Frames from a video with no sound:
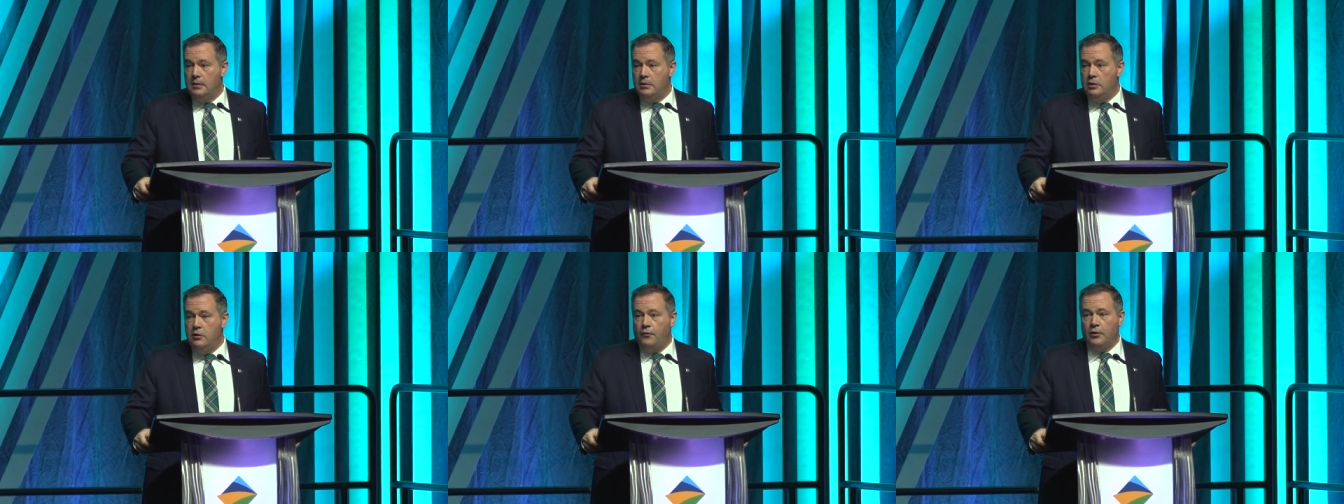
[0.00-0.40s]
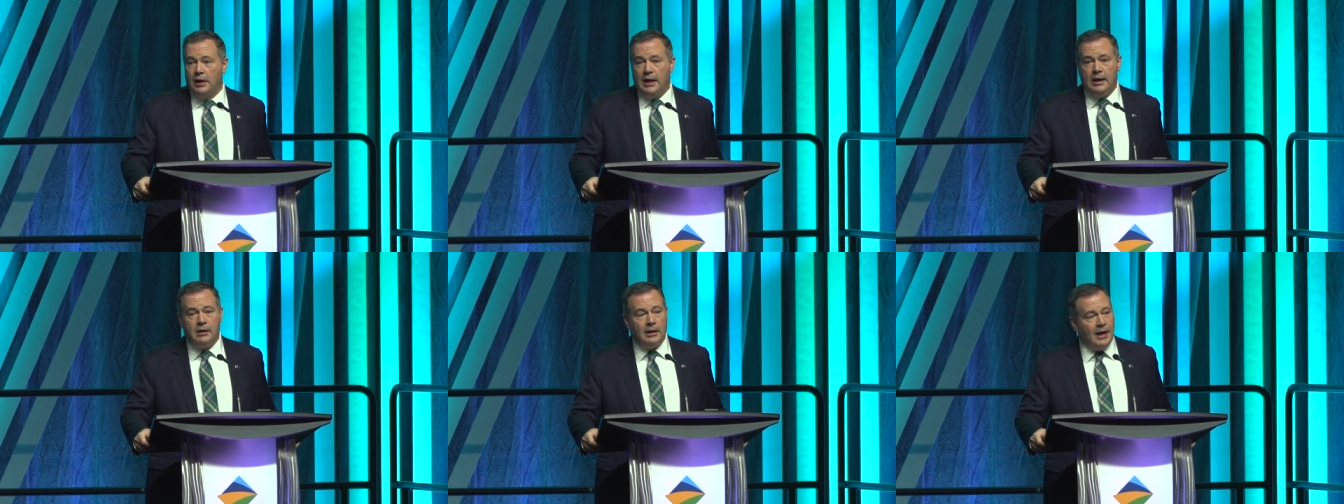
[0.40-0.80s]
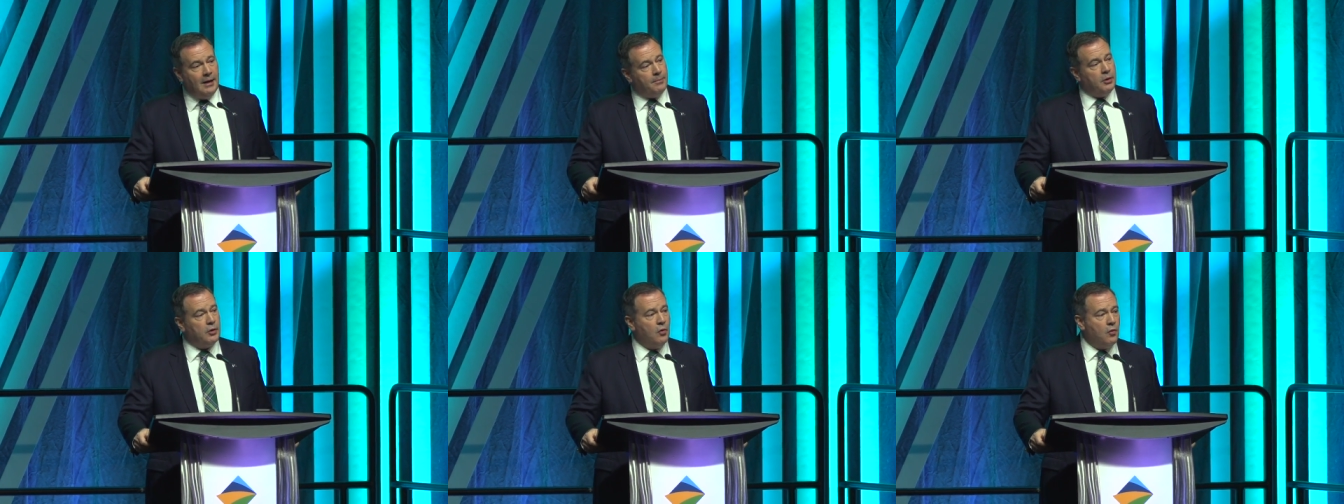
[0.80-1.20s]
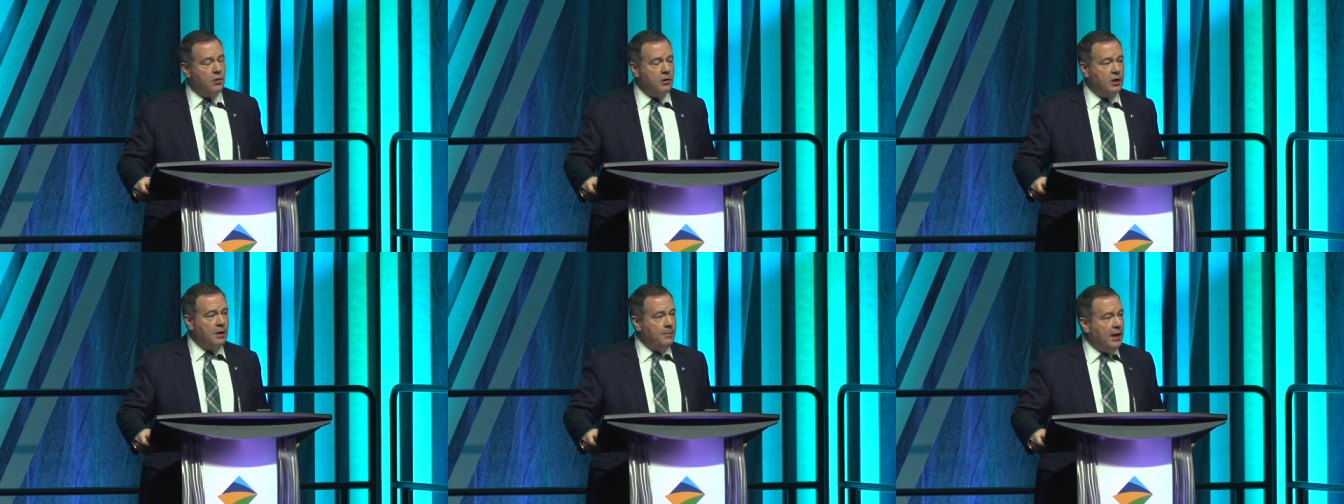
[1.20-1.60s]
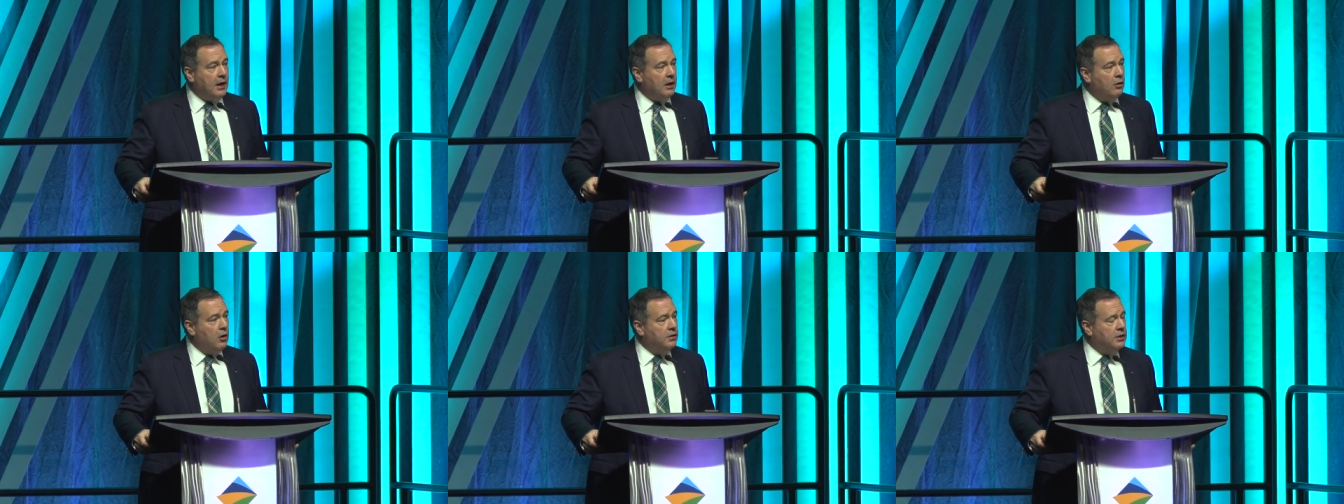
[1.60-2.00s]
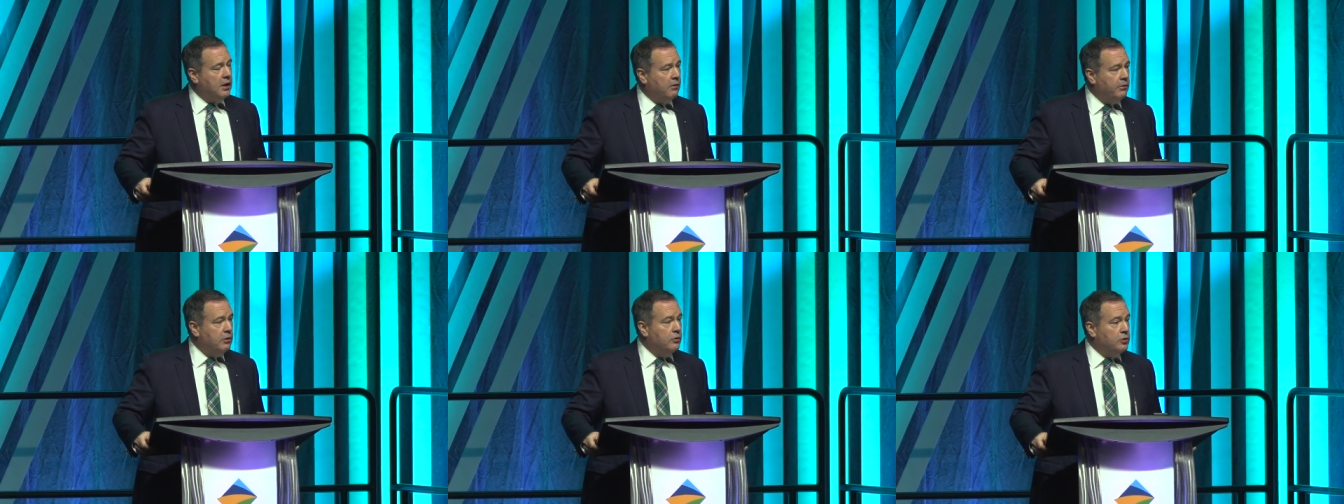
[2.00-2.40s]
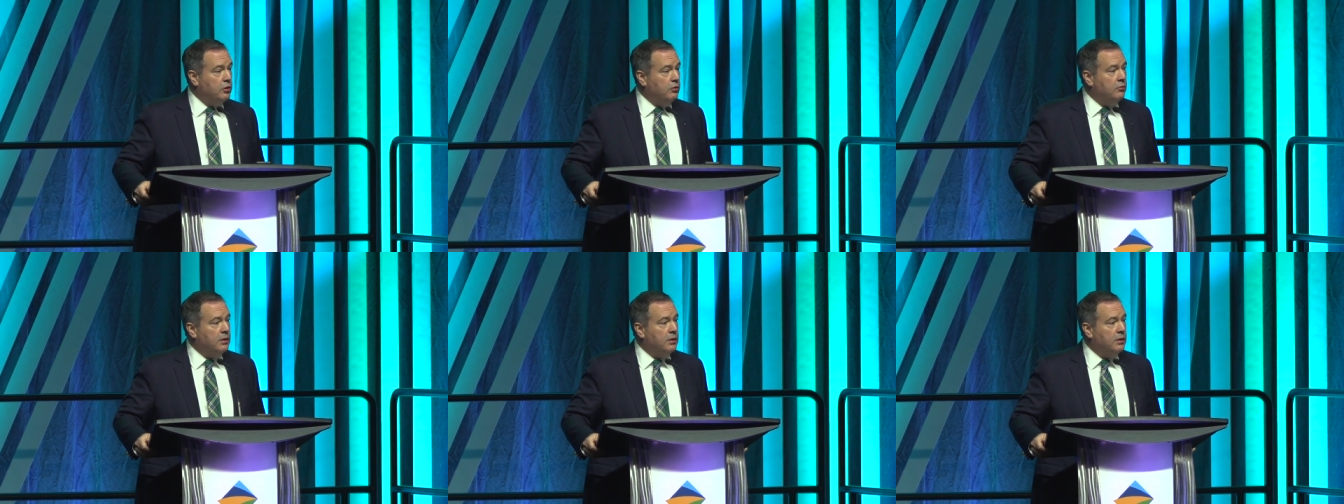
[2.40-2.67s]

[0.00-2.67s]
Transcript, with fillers: Newfoundland and Labrador, Quebec and Ontario do,